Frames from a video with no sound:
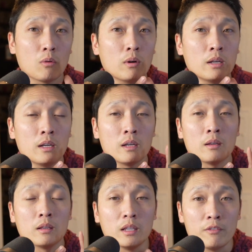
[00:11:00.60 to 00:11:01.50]
what
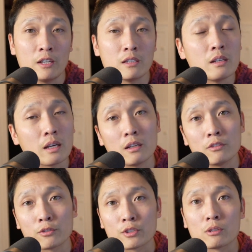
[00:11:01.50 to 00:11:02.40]
living in the negatives
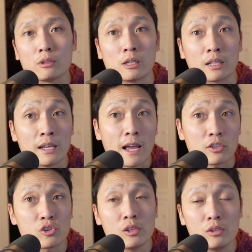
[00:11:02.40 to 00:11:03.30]
for so long can
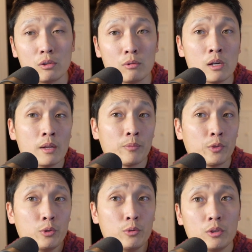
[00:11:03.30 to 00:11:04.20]
actually do
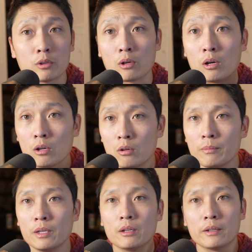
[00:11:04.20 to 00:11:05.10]
to your home
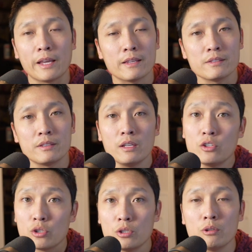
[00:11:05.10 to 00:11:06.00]
here in Kansas City
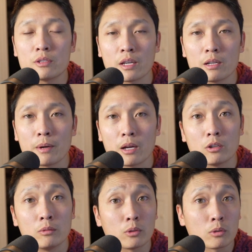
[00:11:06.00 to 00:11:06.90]
should you decide to buy a
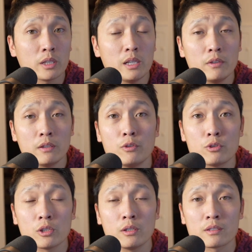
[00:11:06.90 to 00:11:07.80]
home, or even if you
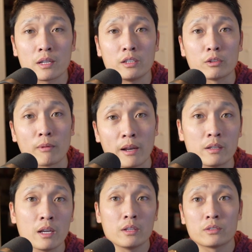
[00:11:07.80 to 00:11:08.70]
should decide to rent.
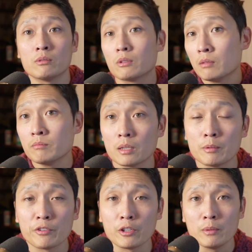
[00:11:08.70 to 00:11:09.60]
So come
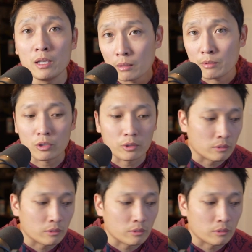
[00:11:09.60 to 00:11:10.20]
and follow me. Let me show you.